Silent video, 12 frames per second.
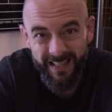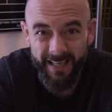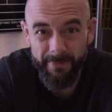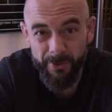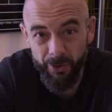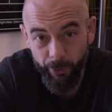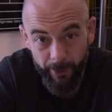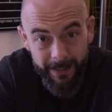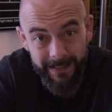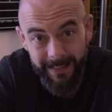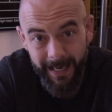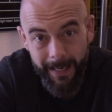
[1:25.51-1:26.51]
I'm
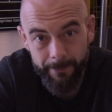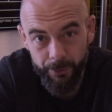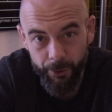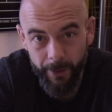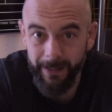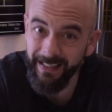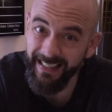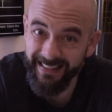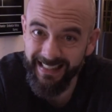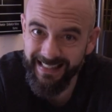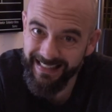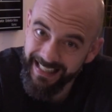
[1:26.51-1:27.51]
screen capturing at
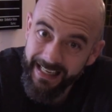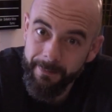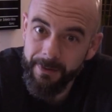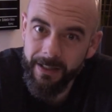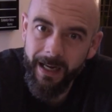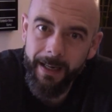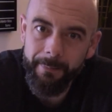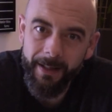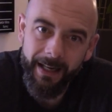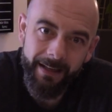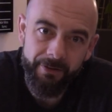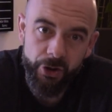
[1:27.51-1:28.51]
the same time
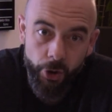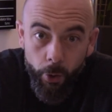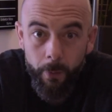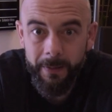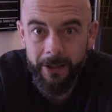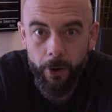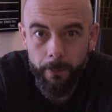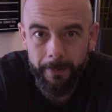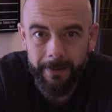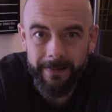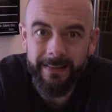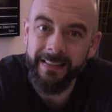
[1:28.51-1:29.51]
that I have Adobe
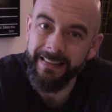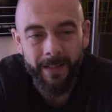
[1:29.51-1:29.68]
open.